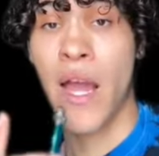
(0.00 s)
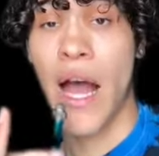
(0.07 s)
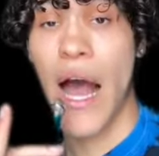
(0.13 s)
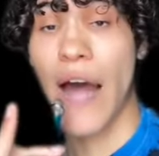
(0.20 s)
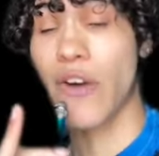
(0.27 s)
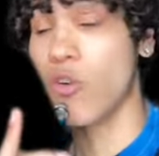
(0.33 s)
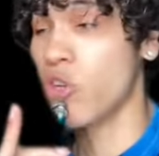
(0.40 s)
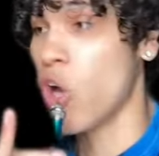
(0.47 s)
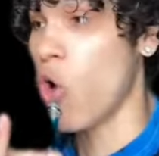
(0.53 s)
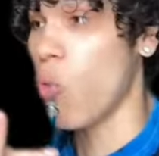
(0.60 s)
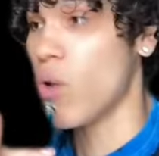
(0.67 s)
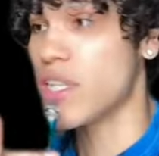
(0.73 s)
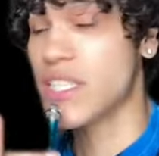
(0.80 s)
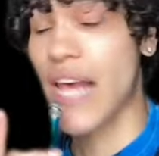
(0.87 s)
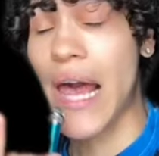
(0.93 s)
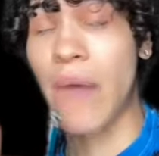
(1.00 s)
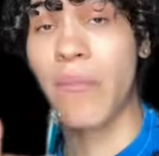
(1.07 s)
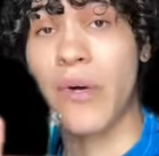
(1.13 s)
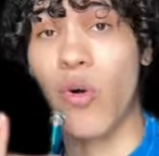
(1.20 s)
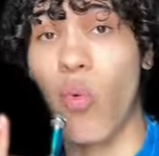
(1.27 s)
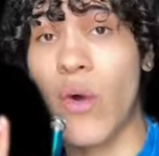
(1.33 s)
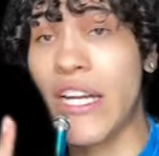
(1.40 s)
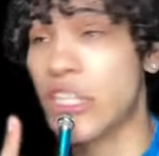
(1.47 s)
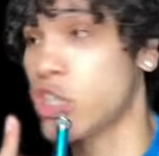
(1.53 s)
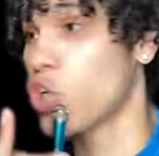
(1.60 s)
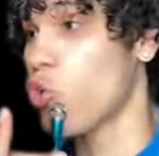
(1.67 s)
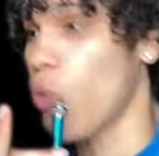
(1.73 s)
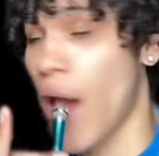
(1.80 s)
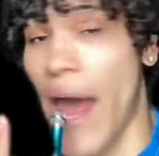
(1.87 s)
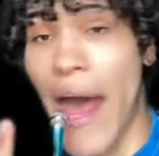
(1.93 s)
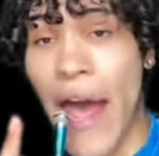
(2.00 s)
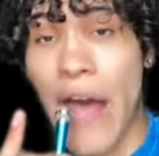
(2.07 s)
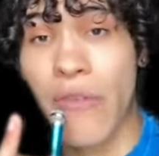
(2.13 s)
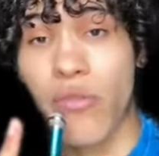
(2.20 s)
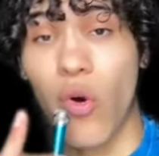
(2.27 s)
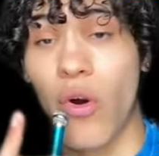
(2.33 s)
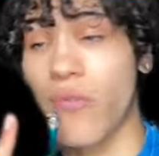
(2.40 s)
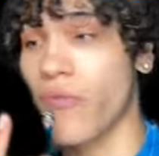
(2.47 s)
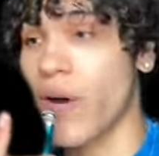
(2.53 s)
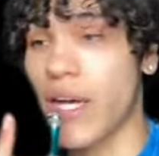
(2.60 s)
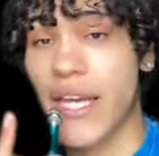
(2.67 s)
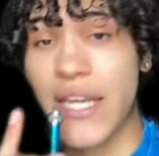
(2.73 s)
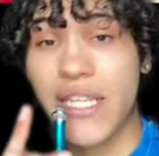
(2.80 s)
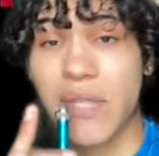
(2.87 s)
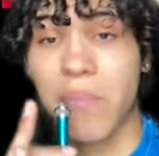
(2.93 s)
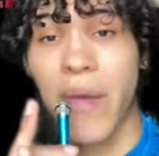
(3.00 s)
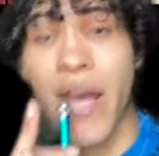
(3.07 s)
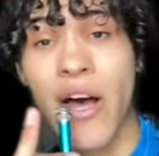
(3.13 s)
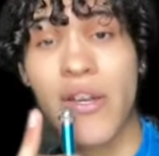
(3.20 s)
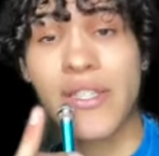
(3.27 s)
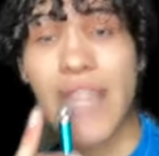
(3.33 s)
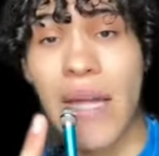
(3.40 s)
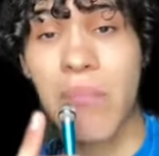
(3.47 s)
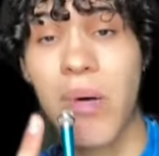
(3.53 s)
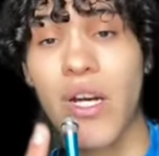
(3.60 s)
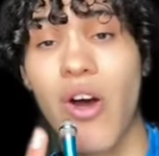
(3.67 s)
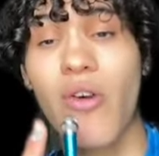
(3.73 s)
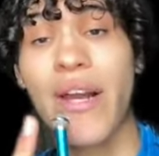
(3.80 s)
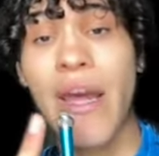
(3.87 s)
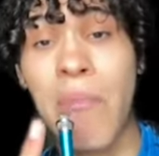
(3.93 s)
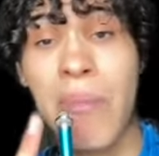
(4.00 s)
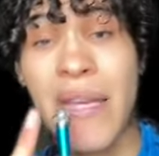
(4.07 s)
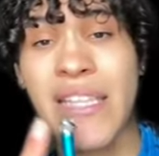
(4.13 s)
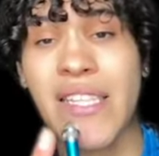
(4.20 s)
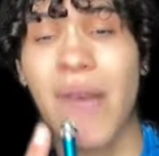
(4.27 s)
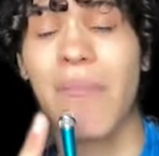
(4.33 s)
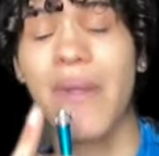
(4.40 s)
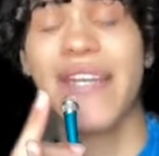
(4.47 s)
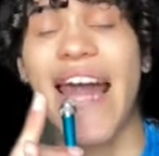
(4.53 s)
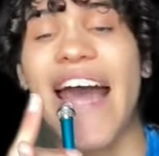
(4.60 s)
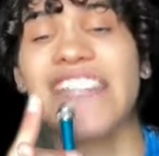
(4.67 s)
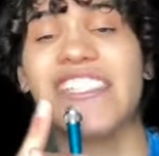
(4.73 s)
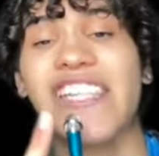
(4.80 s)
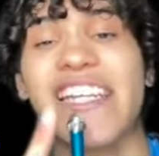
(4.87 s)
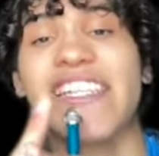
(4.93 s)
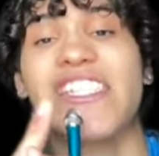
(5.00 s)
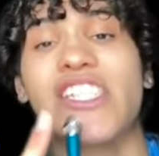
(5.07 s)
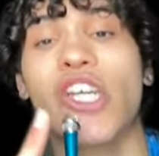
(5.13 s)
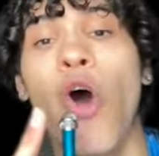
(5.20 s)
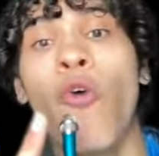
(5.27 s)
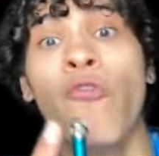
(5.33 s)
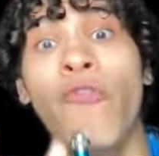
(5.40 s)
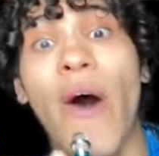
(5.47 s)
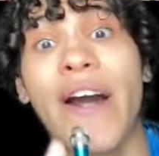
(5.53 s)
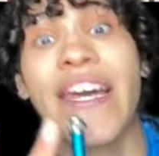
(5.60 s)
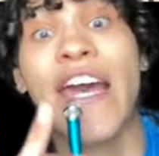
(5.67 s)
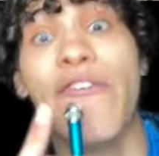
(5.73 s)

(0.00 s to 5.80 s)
I don't know what type of witchcraft or fucking spells they put on a pizza, but that shit is so fucking